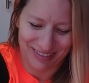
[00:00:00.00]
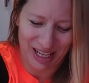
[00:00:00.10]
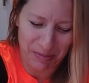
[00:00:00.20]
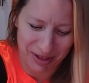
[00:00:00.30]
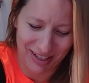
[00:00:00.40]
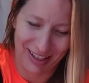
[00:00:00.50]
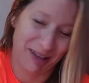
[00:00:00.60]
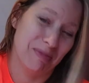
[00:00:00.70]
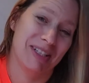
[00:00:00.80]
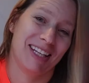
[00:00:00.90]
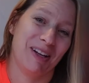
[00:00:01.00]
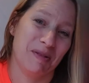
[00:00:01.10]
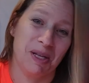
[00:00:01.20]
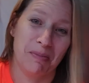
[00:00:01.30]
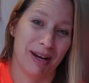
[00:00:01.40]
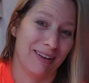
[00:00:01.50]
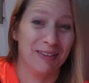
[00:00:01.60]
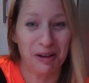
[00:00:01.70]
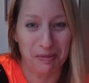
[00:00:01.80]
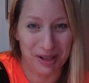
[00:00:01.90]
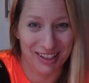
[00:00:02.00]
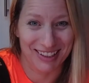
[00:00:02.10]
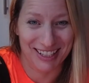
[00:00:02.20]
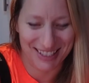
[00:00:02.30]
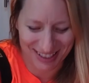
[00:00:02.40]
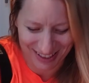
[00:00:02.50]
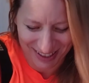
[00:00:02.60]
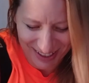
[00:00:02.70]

keep the mosquitoes at bay a little bit at least.